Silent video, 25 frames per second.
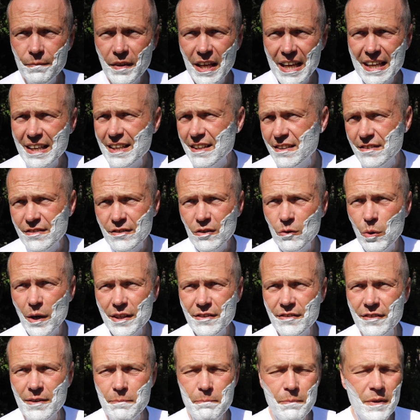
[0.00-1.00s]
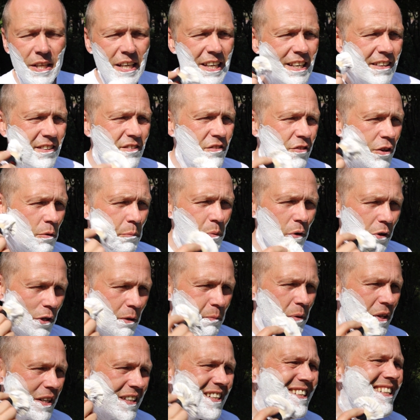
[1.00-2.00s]
It is quite simply
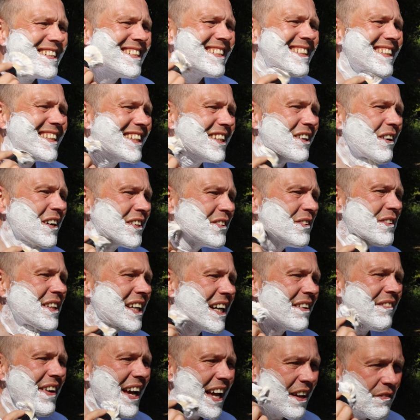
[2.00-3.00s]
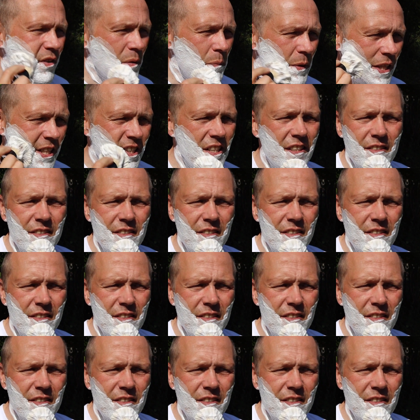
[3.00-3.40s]
superb. You know, I don't think I've ever been